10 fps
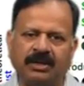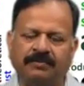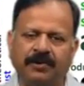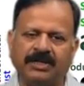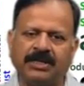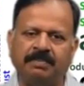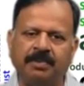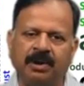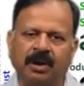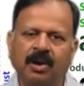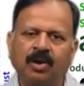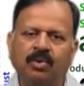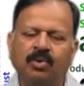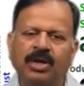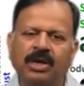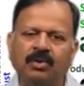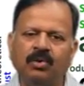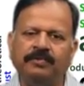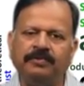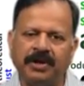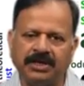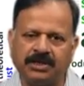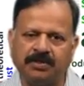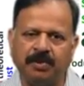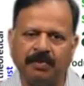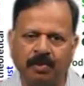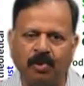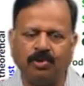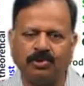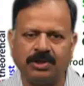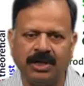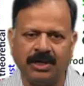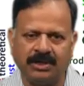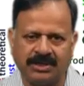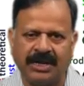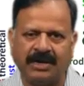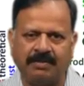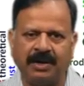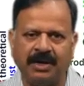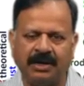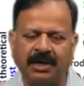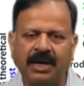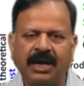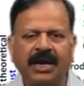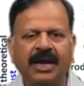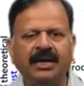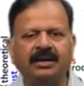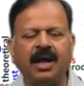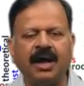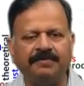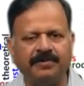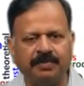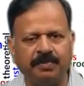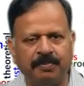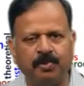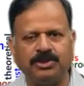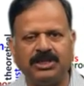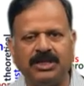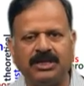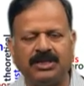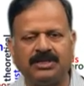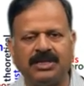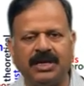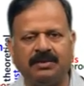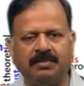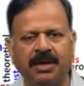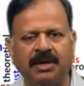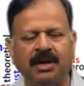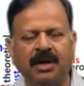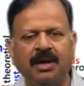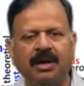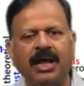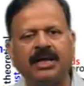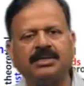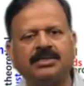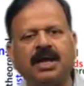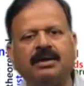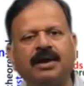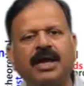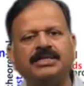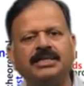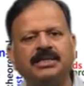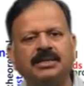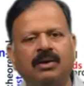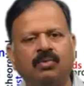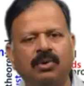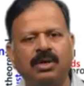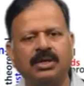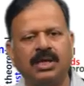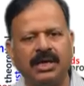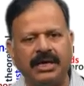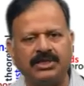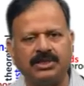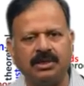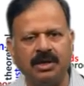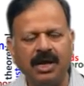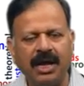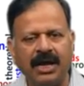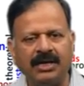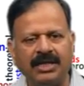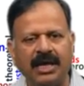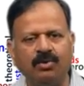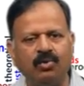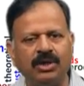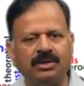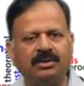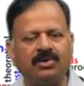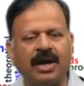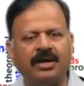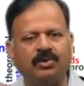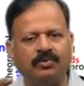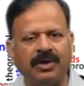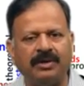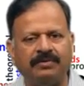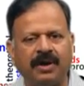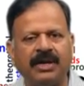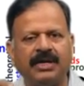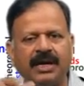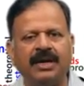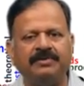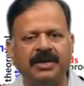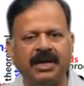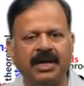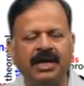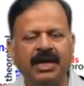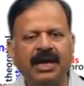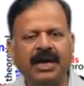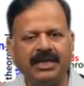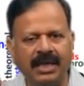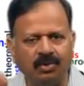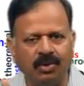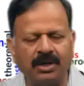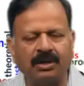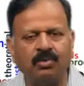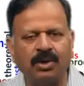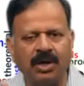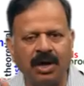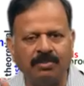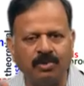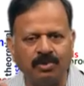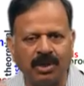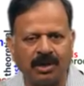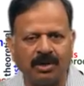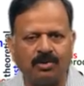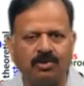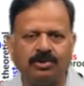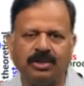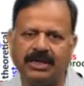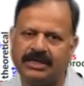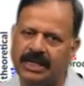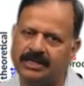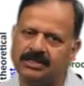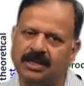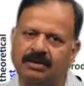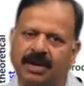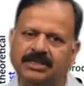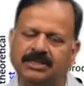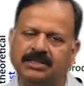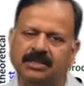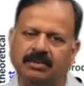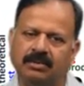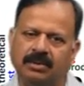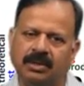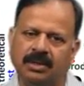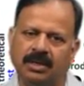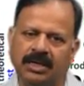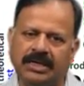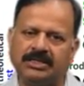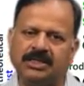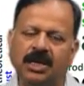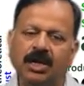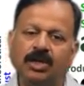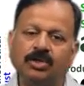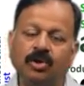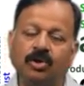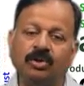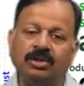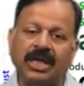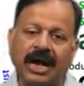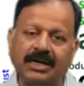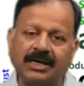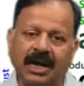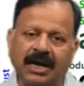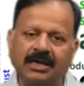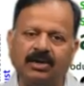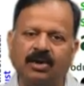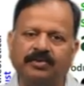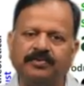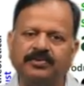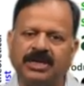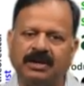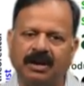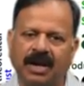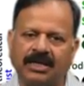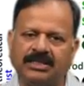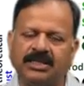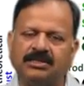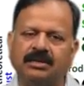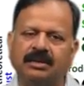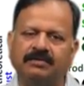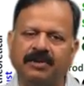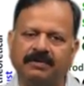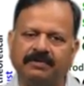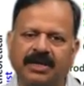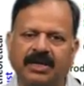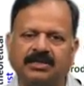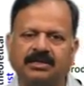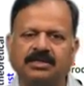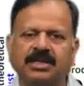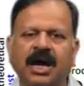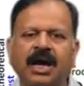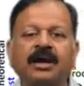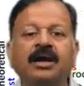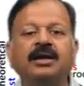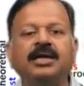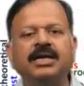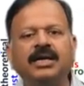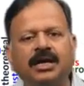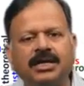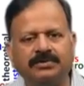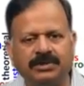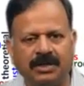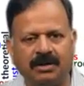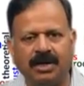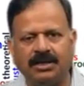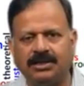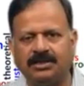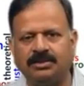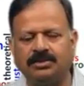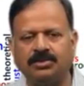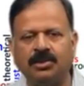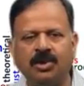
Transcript: For example, we first propose a statement, and after proposing that the statement, like sun rises in the east, and then we try to verify it every day, and then we come to the conclusion that yes, sun rises in the east. So that kind of generalization and verifications are deductive generalizations.